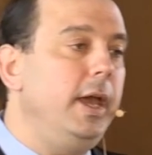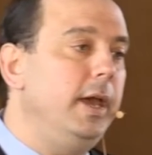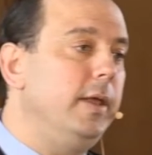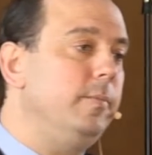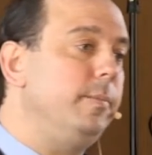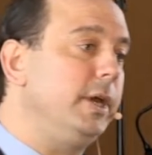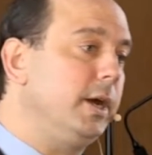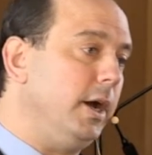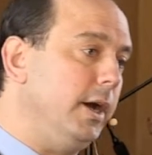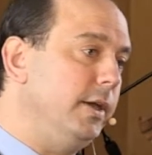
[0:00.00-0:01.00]
and
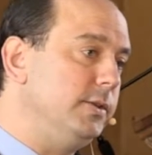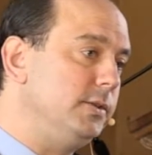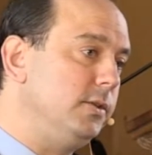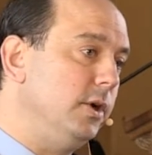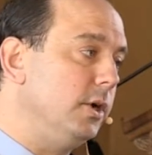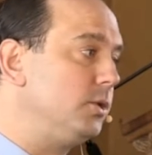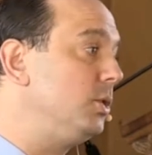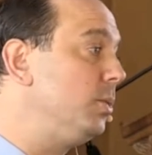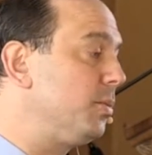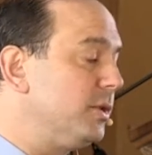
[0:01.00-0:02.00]
because there are
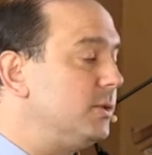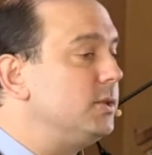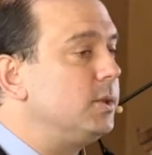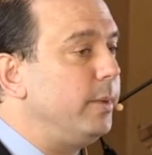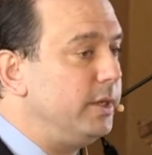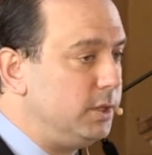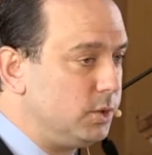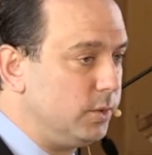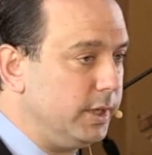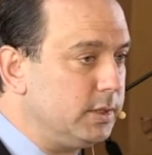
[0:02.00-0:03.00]
two prisons in my
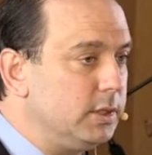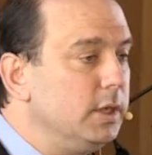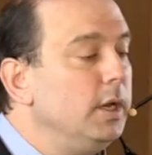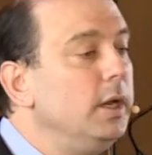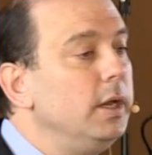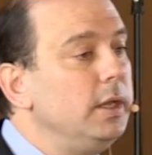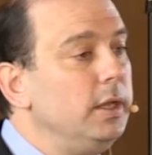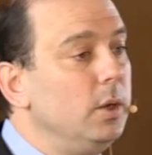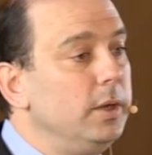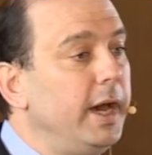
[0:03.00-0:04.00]
district,
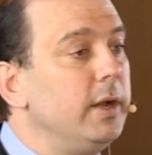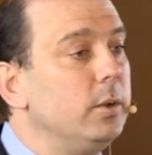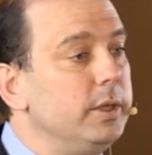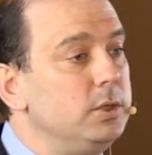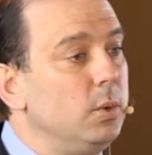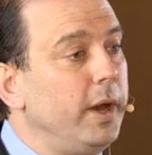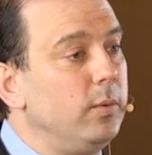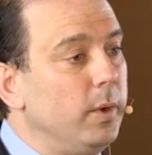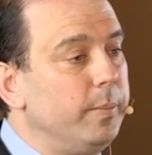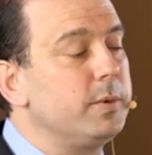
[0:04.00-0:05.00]
you know, not only do I
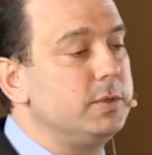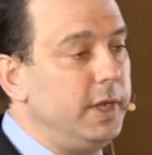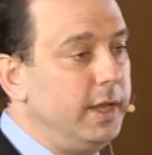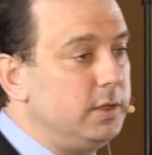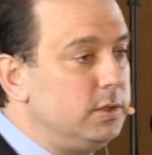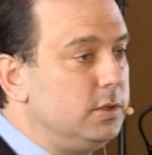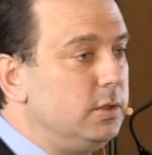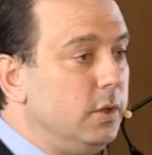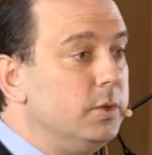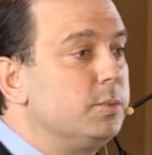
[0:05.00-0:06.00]
represent
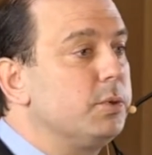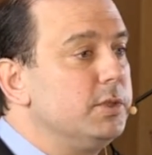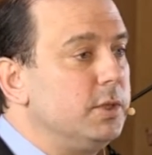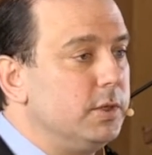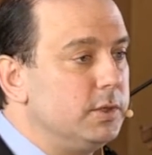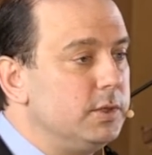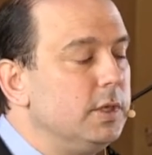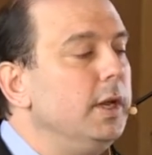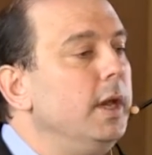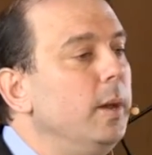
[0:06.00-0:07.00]
those prisoners,
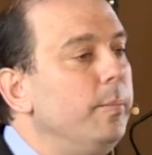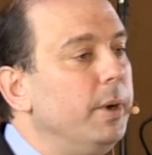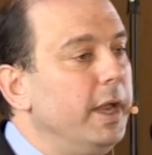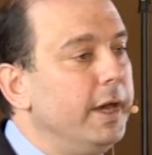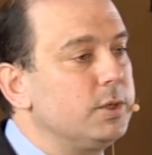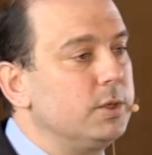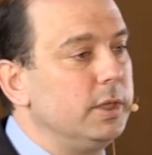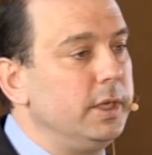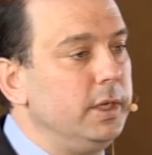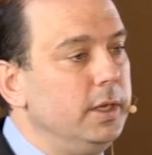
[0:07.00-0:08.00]
but
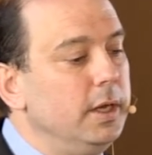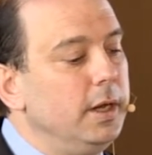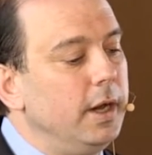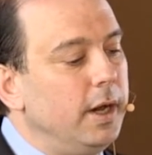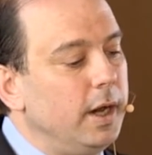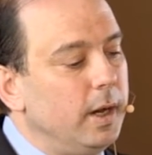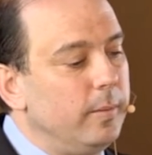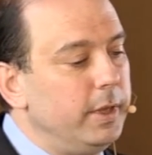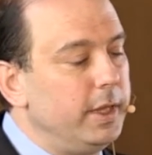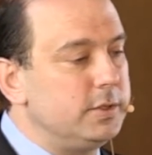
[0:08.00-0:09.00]
actually
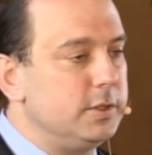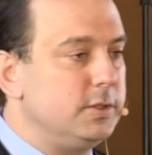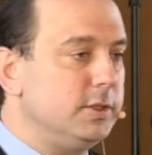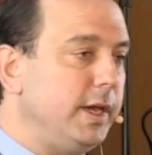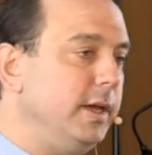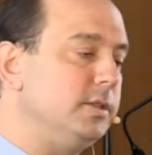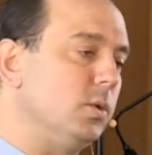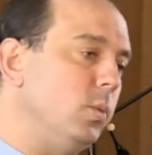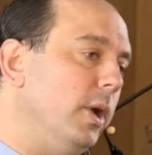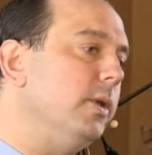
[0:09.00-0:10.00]
um, it's, a, it's
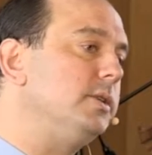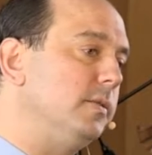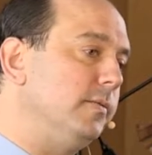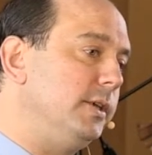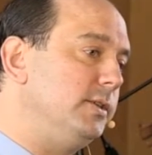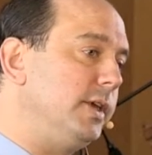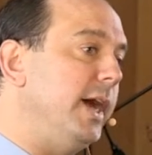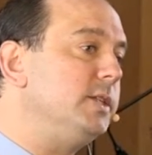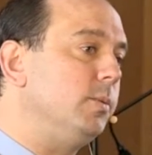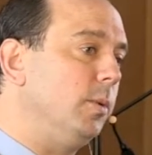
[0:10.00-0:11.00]
a relatively
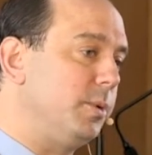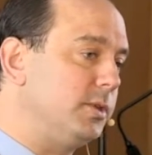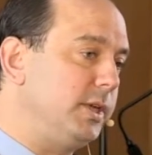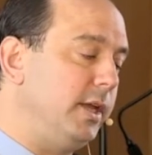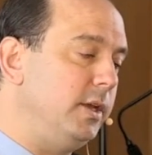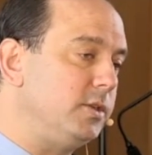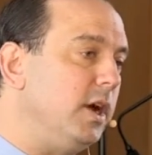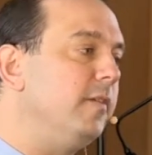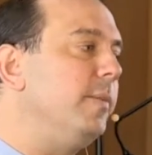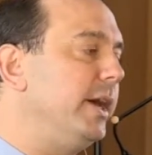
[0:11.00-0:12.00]
sizable percentage
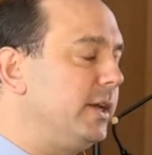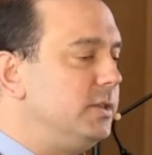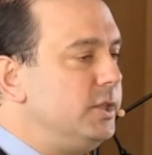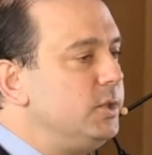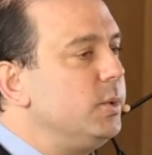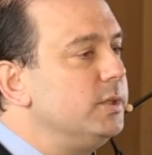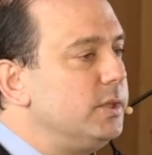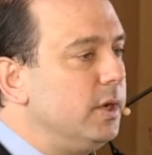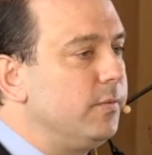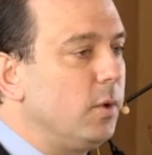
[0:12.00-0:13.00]
of my constituents,
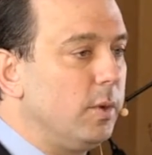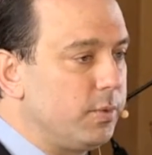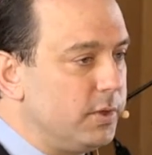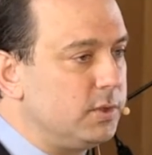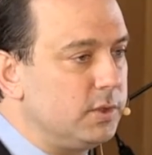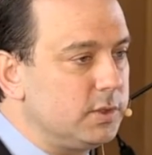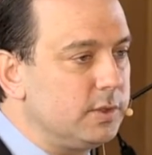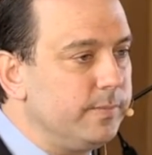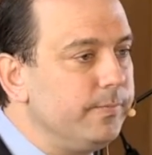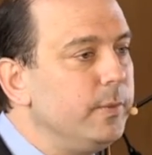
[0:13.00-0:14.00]
therefore, are prisoners,